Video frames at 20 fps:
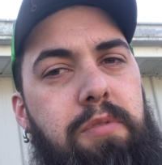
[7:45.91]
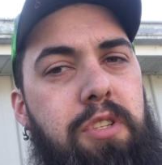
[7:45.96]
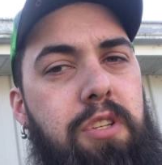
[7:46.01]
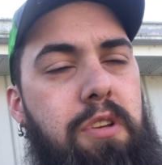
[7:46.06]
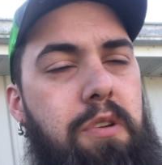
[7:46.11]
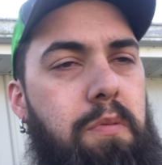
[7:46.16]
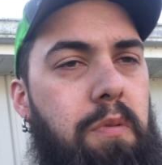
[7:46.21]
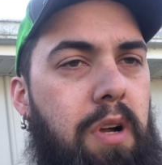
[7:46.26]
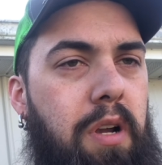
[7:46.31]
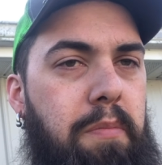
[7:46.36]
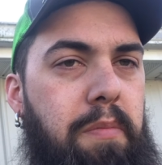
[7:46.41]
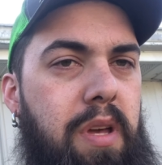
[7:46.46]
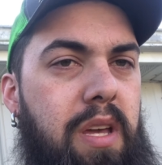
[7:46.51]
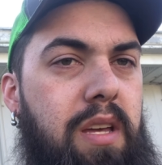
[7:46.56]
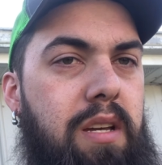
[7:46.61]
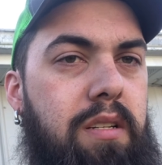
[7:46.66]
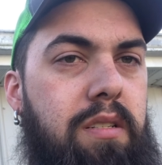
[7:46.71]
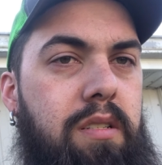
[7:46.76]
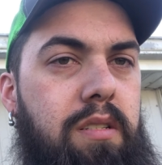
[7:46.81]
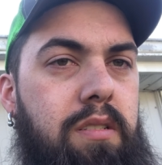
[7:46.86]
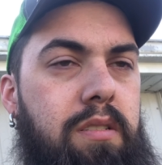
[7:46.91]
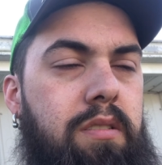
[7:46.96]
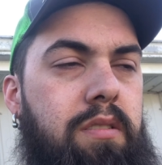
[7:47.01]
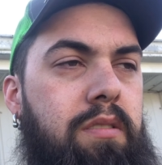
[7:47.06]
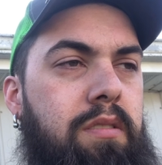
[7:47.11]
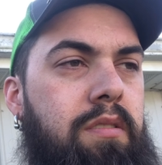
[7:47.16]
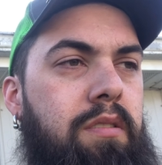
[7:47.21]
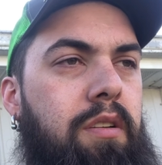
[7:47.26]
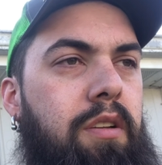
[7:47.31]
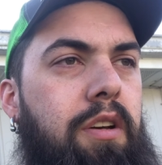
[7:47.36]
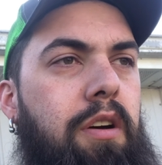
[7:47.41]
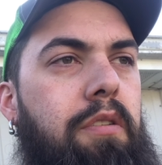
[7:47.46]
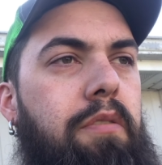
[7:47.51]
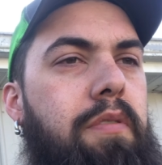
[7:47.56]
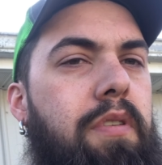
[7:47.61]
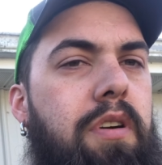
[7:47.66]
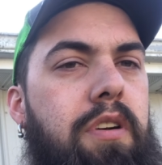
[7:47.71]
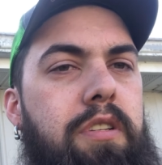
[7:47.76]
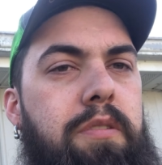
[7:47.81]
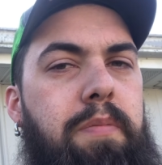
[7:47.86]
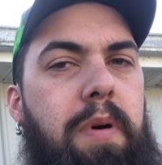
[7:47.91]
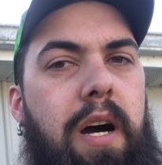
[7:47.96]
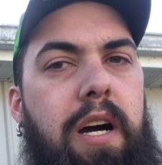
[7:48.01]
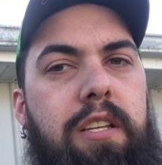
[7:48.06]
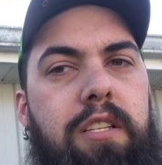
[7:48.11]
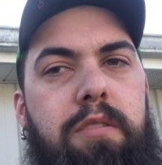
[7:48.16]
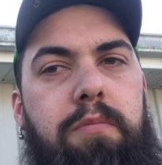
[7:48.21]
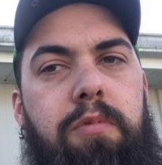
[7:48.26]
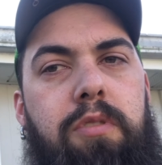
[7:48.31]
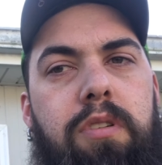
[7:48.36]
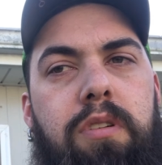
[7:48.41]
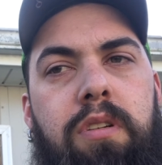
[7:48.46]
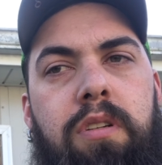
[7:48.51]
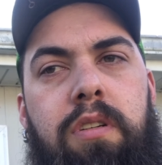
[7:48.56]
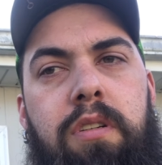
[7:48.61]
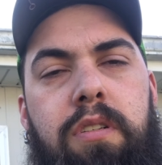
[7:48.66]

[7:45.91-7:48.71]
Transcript: So you want to be as covert as possible.